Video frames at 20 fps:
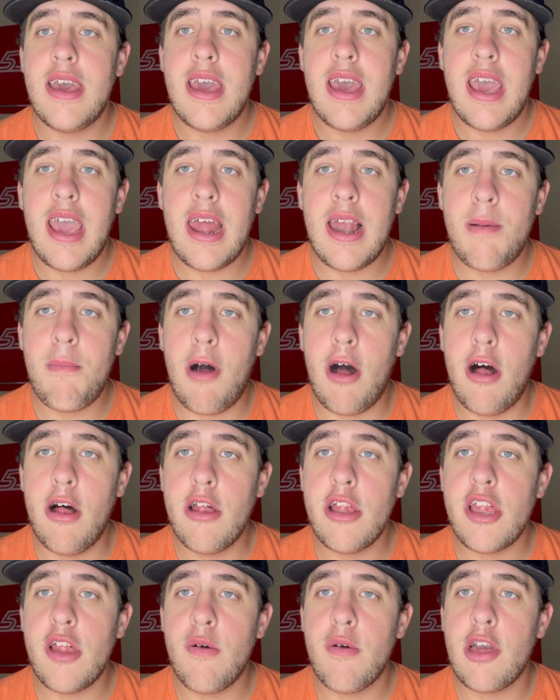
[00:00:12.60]
and I'm
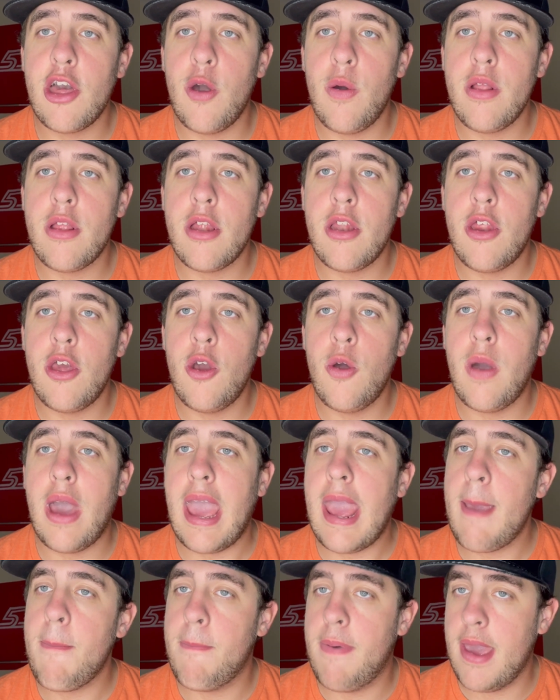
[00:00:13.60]
also going to do
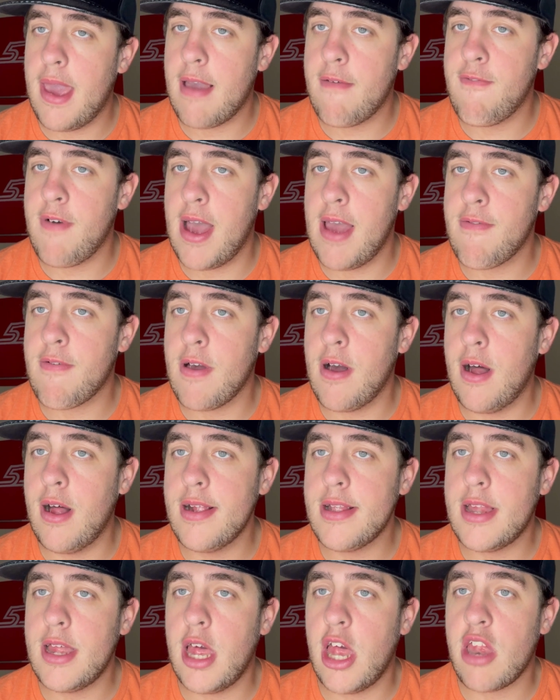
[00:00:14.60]
a pick 5
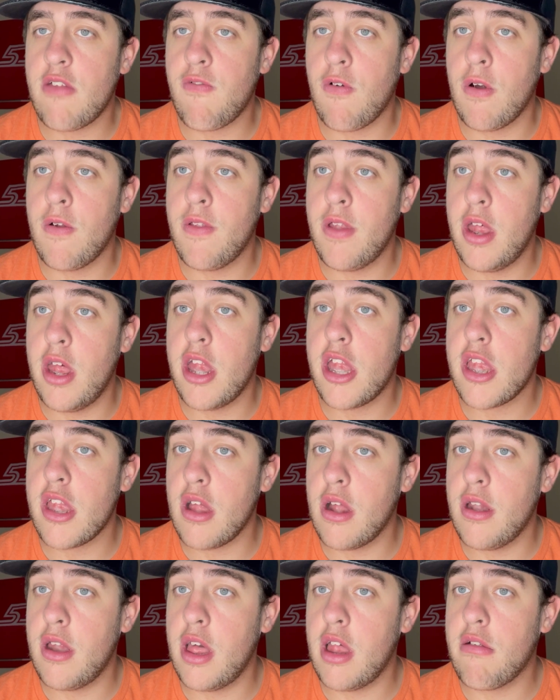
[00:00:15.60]
contest for this
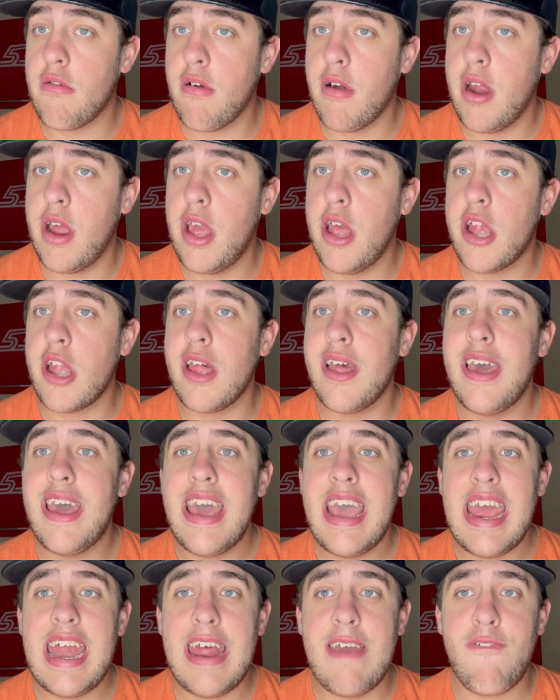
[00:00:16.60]
Sunday's race.
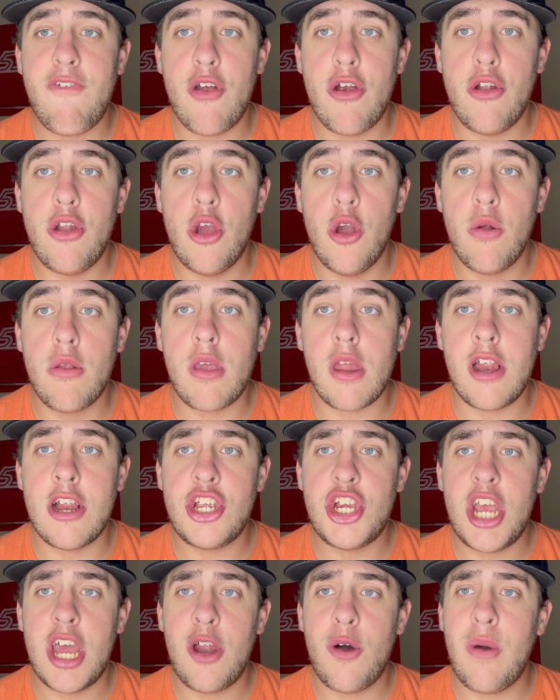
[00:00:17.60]
And if you're new to the
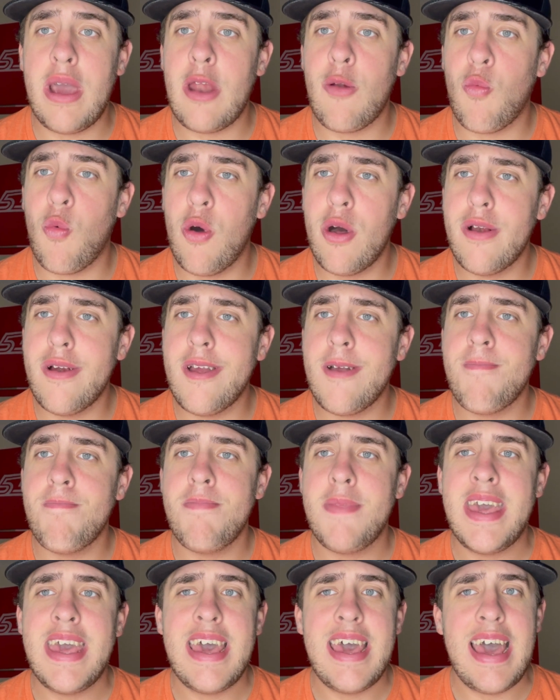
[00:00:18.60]
channel and wondering,
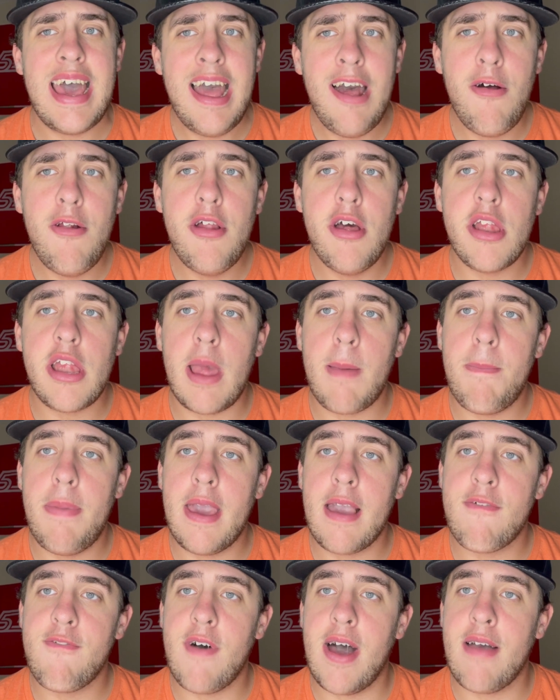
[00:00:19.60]
how does a
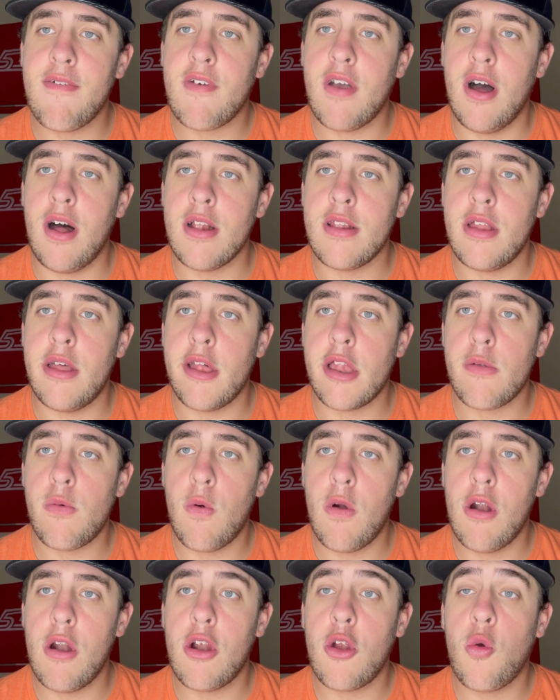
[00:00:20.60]
pick 5 contest
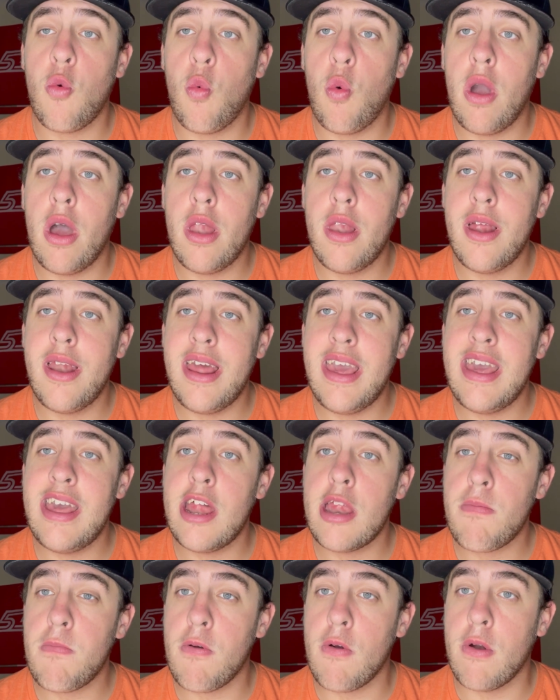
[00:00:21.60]
work? Well, it
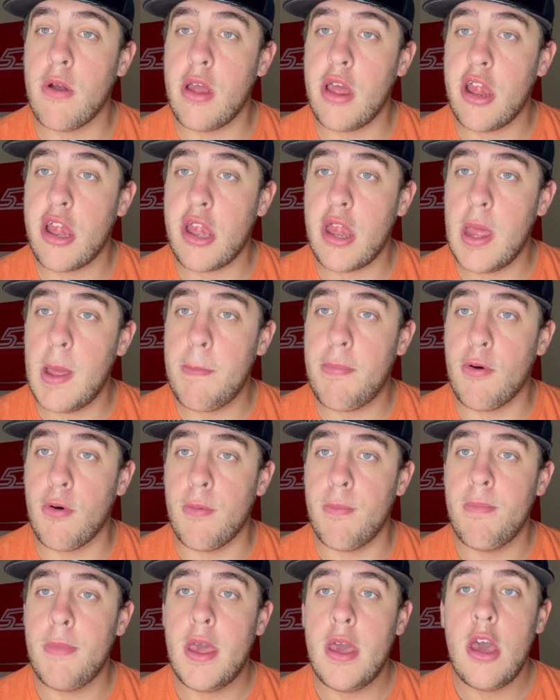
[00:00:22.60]
is pretty
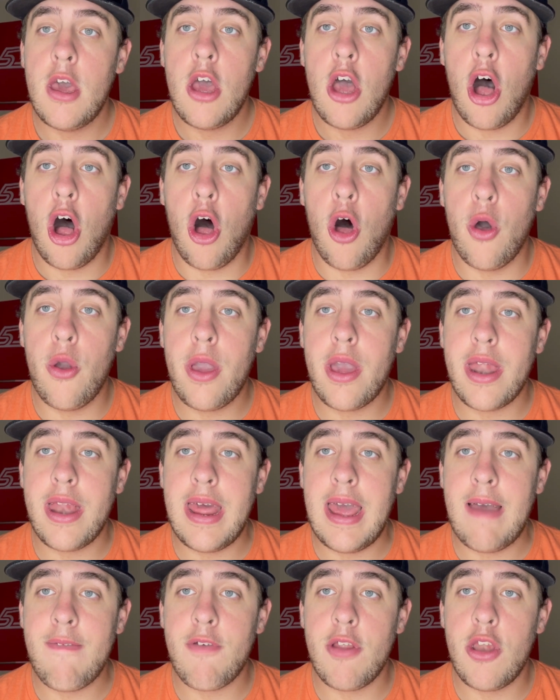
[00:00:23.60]
simple. All you're going to
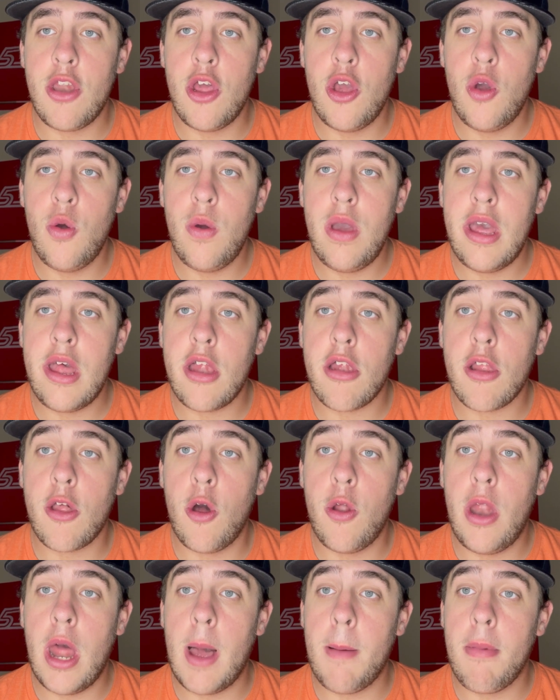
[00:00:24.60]
have to do is
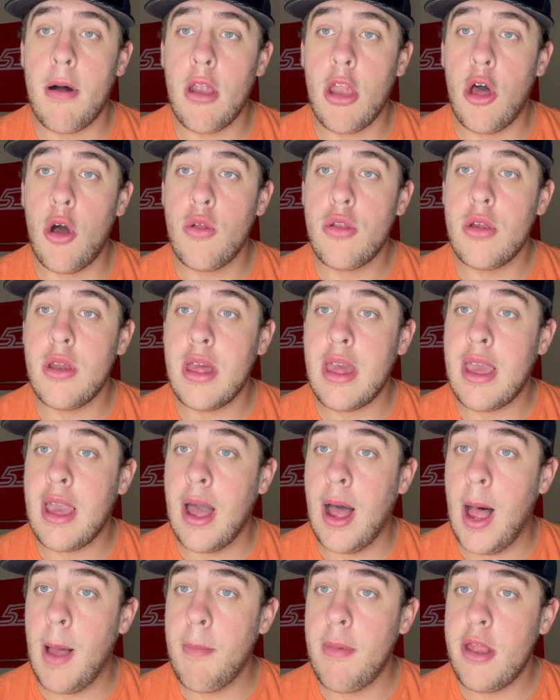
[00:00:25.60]
go down below to the
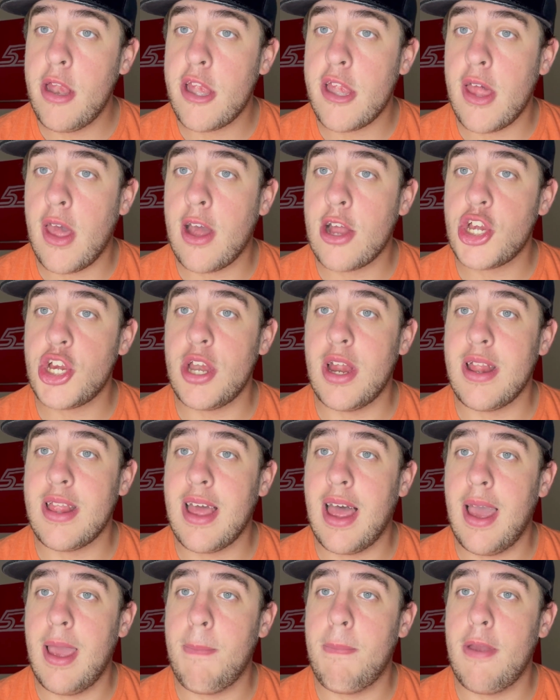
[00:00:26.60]
comment section and
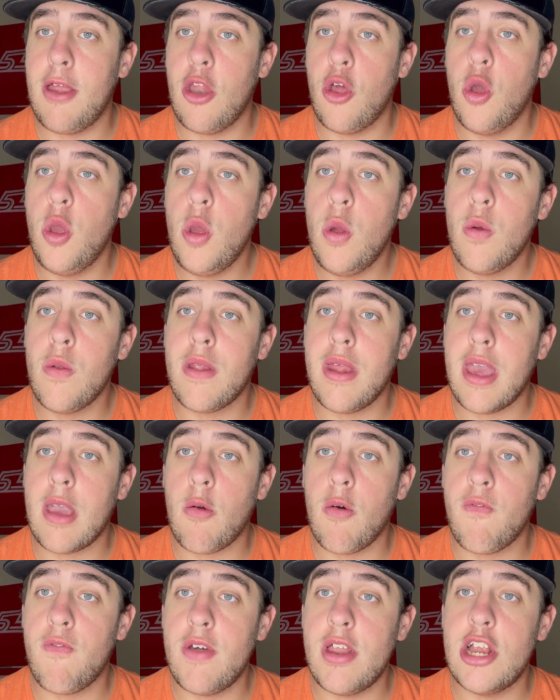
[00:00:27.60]
type in who you think
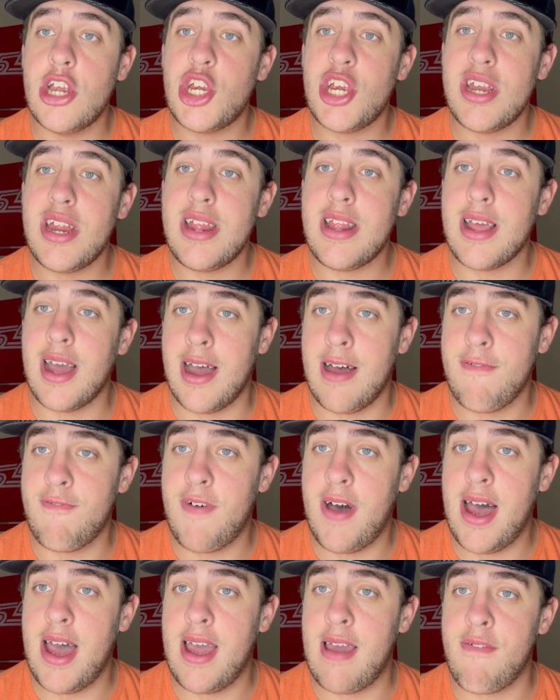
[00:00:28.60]
will finish in the top
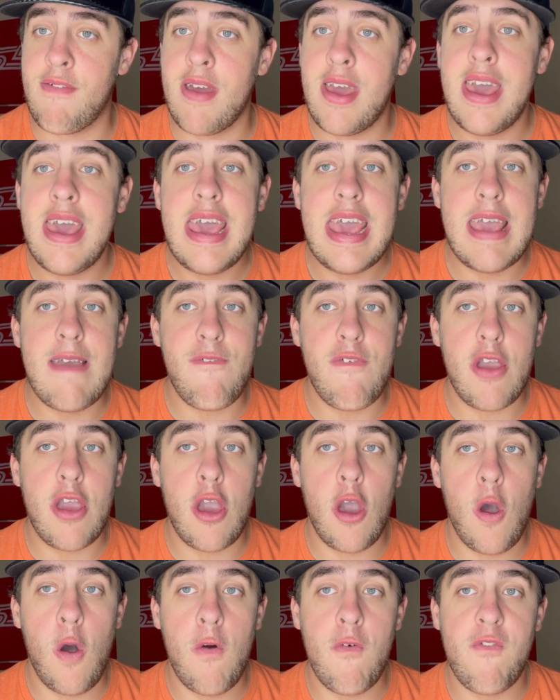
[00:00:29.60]
5. If you
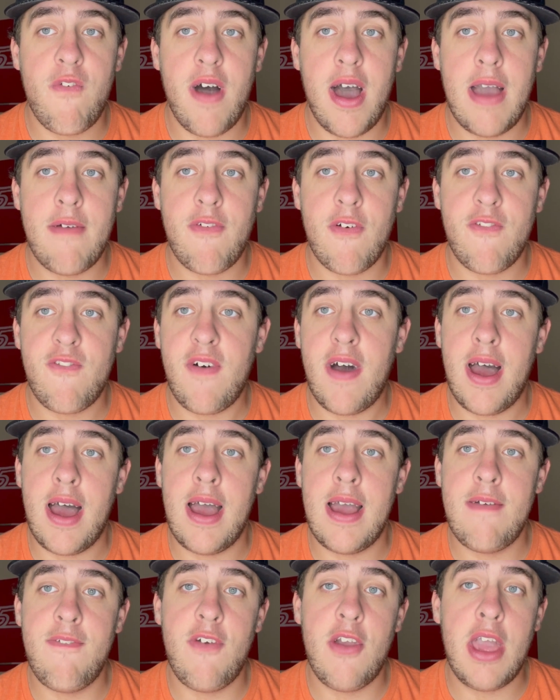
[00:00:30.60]
go 5 for
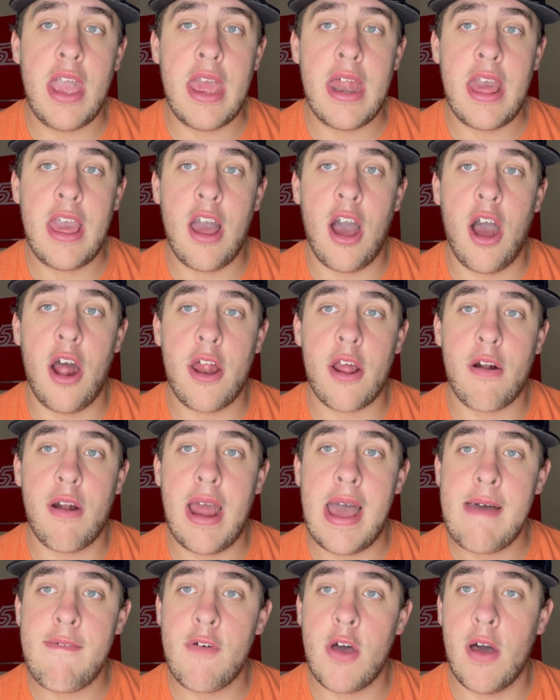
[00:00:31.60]
5, you get an
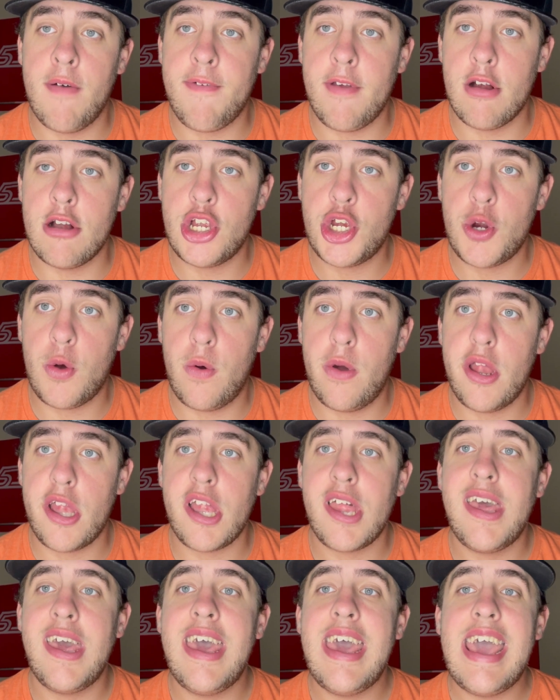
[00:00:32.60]
autograph of your choice.
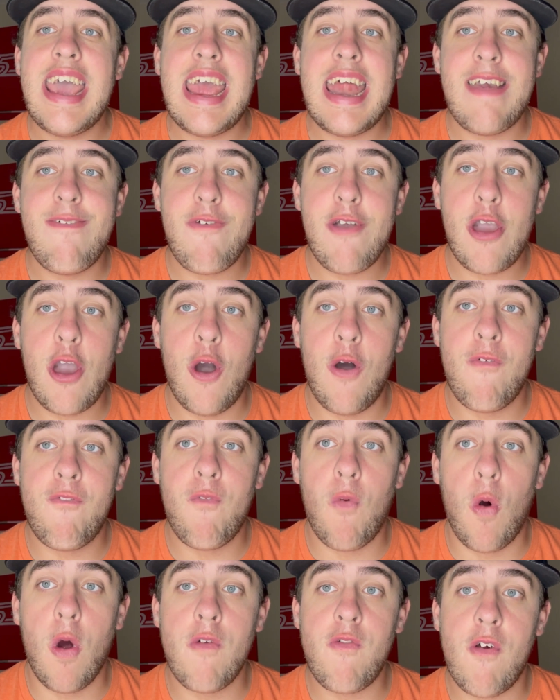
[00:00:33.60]
And if you go
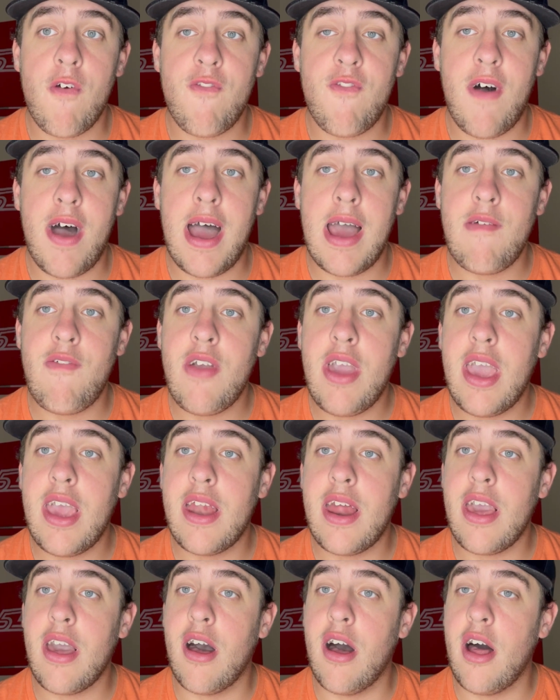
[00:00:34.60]
4 for 5, you get
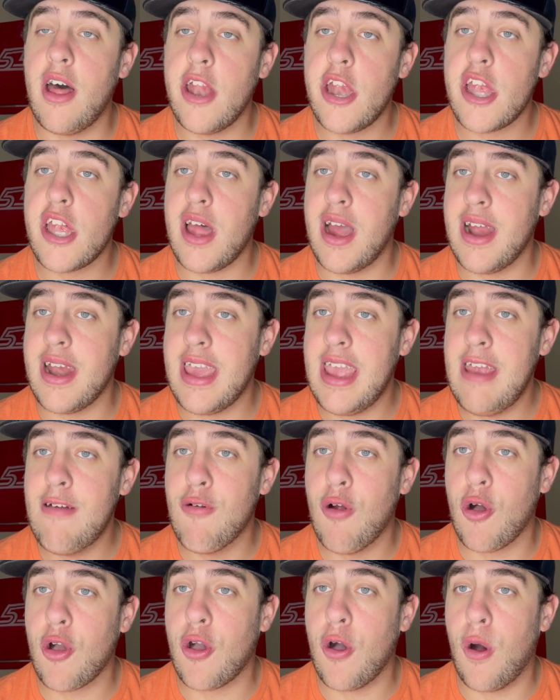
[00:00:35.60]
an unsigned
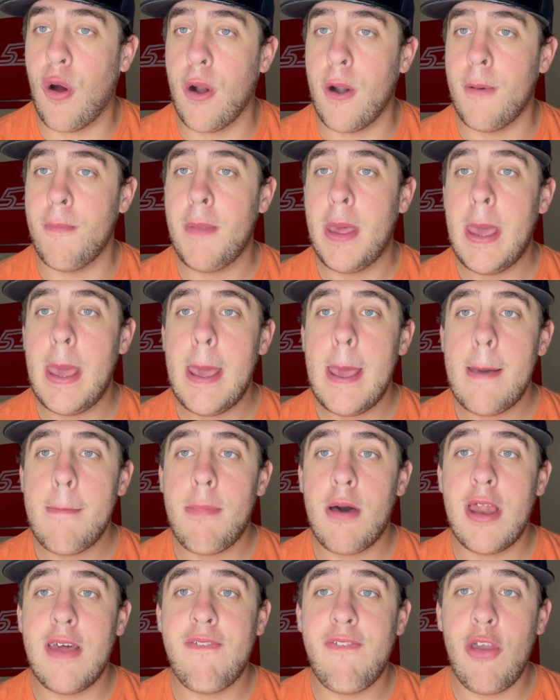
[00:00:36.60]
hero card.
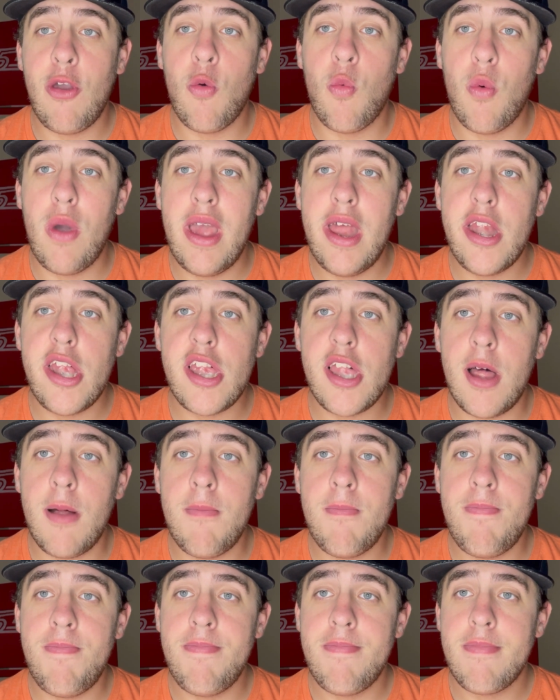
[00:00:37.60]
But if you win
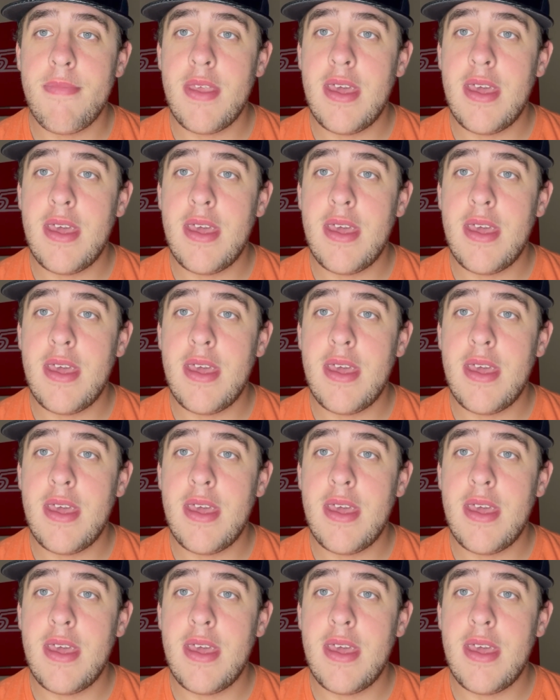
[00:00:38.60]
something,